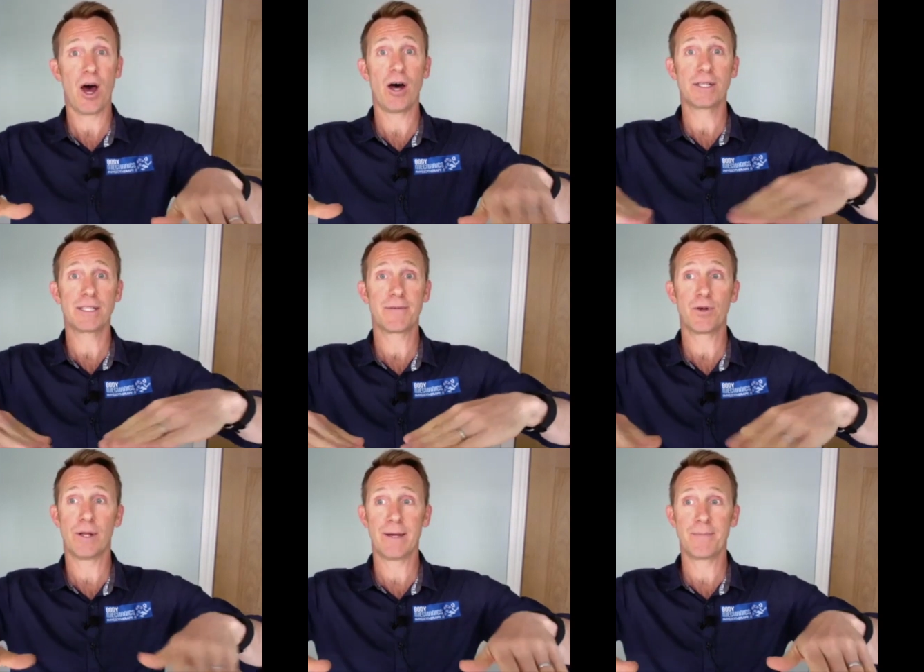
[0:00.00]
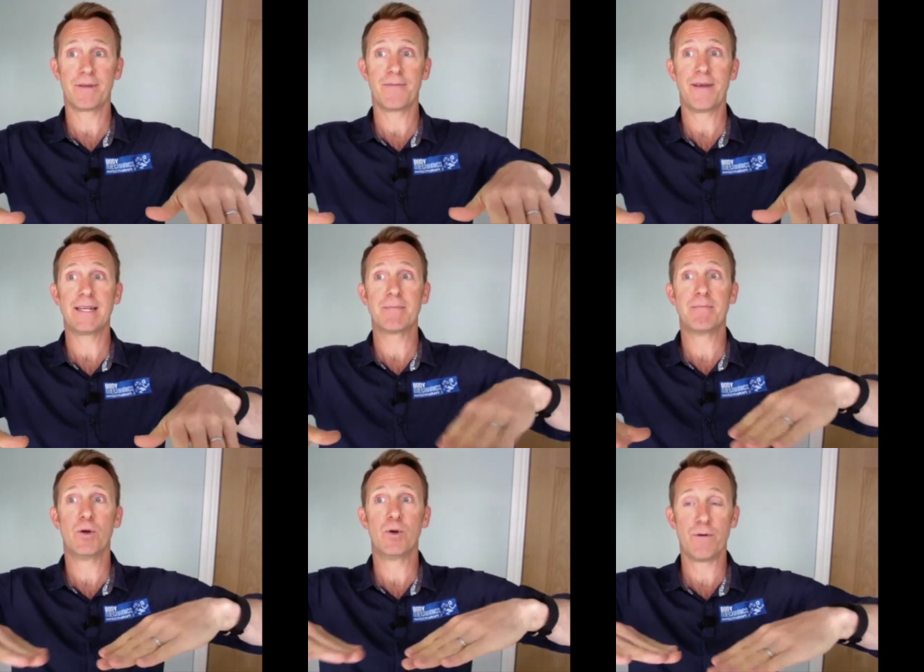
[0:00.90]
ask the feet to
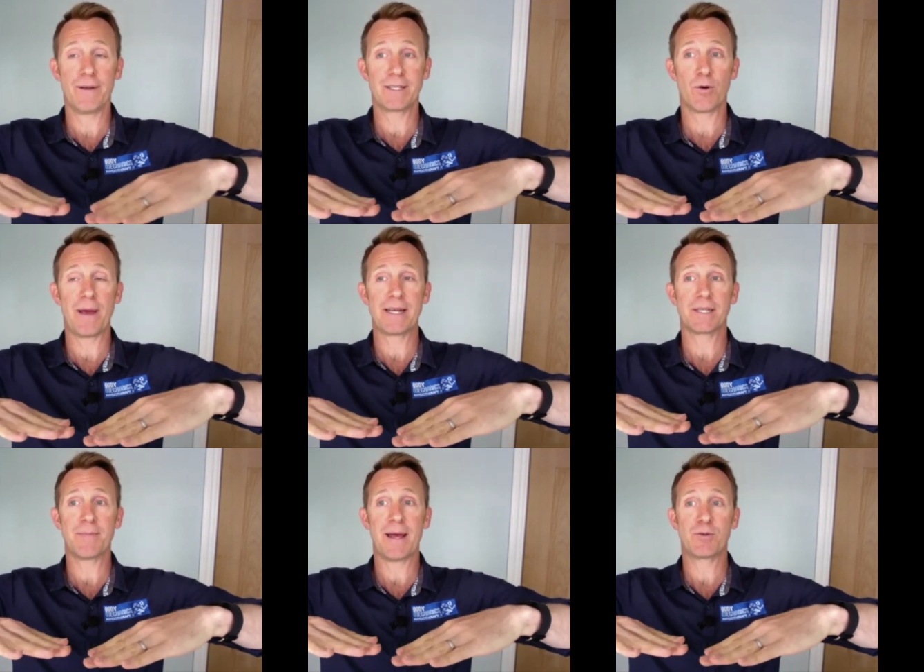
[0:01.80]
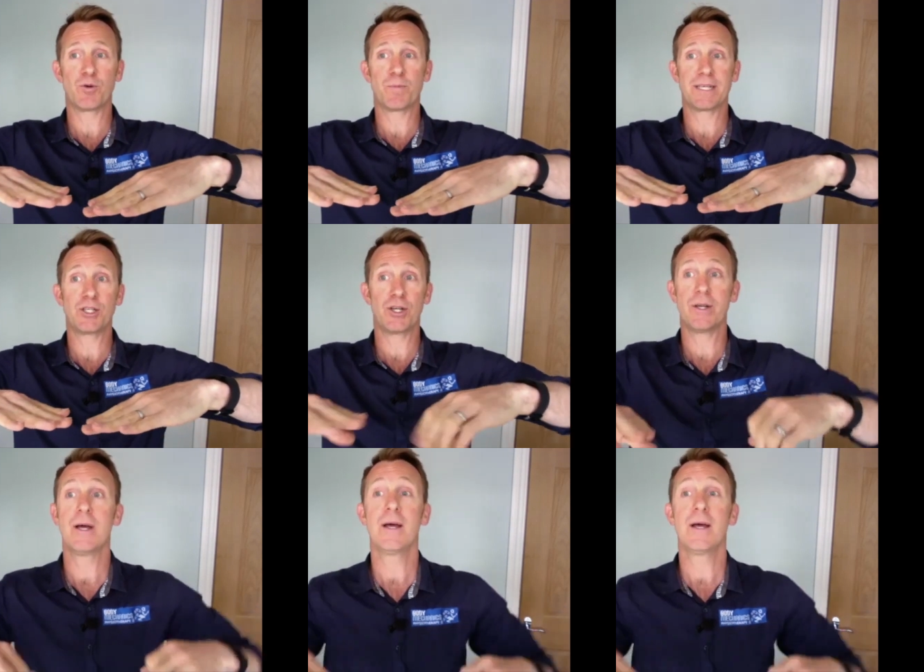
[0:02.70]
move into a better symmetrical position.